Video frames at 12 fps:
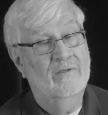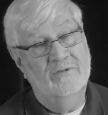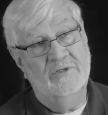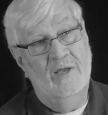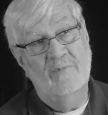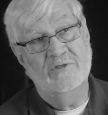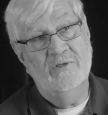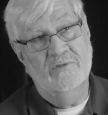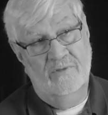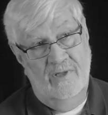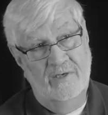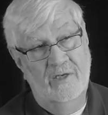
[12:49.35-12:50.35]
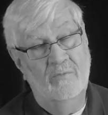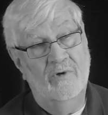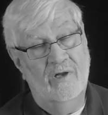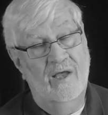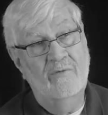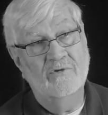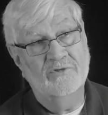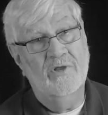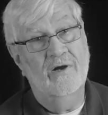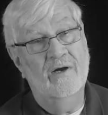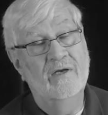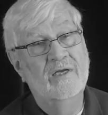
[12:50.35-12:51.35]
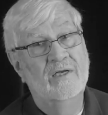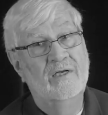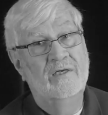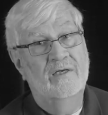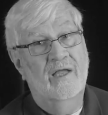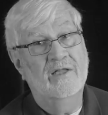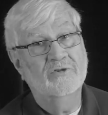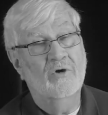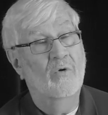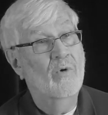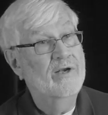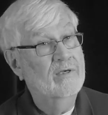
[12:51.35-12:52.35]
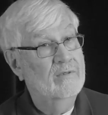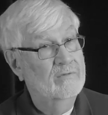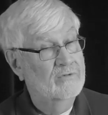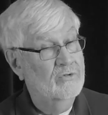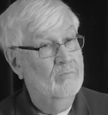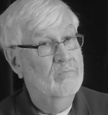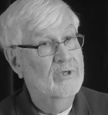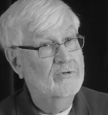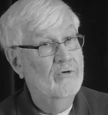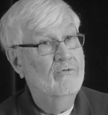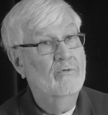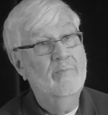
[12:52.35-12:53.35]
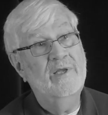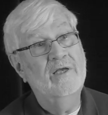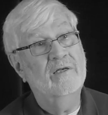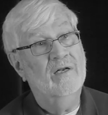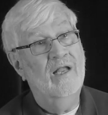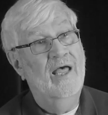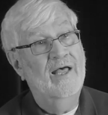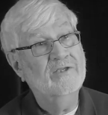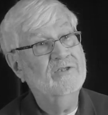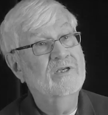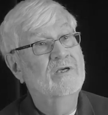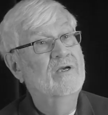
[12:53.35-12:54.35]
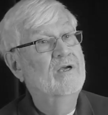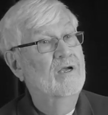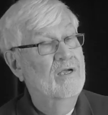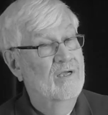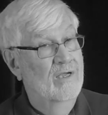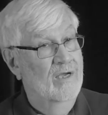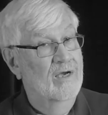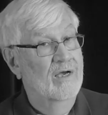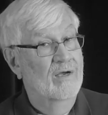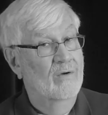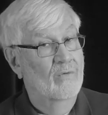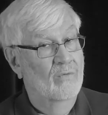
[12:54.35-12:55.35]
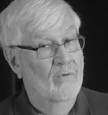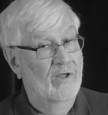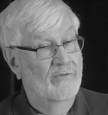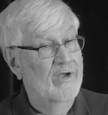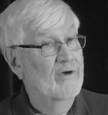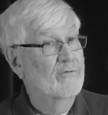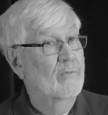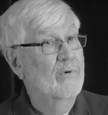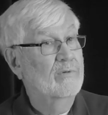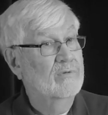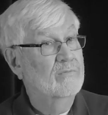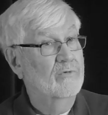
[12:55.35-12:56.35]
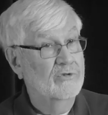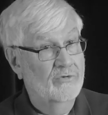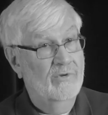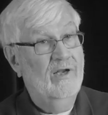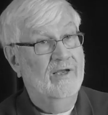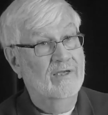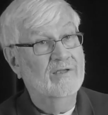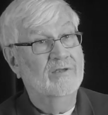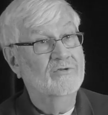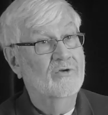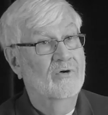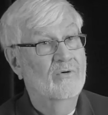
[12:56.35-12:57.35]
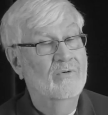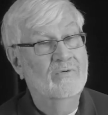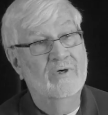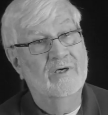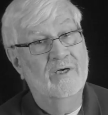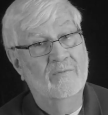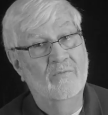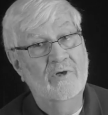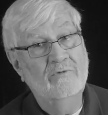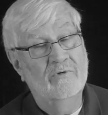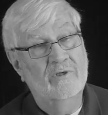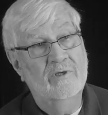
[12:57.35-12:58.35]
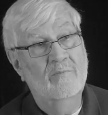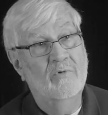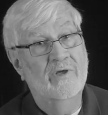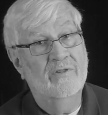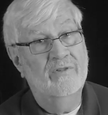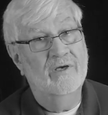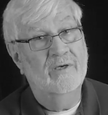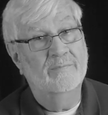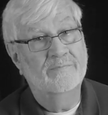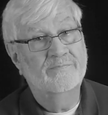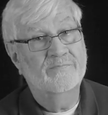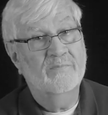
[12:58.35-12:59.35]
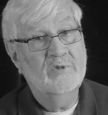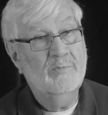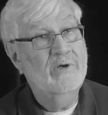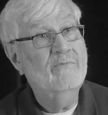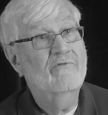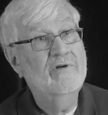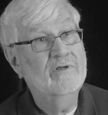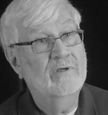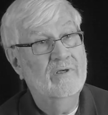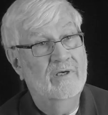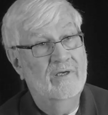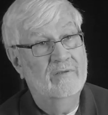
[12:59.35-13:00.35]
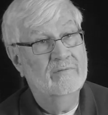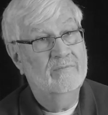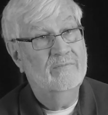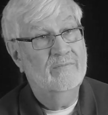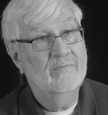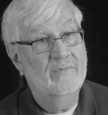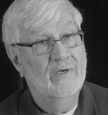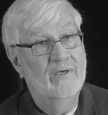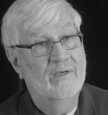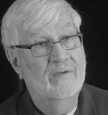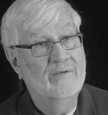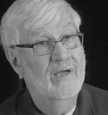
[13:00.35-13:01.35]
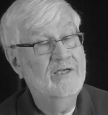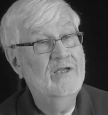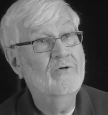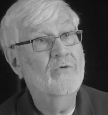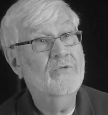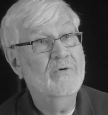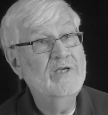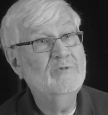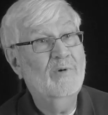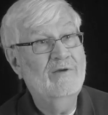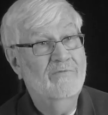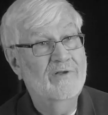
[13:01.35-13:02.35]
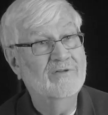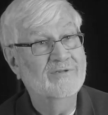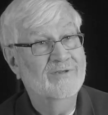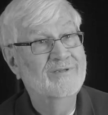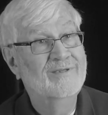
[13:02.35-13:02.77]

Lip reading: same as they did when I was there. And so one platoon would be in class while the other one was drilling. And so we drilled them with Springfield, 1903 Springfields.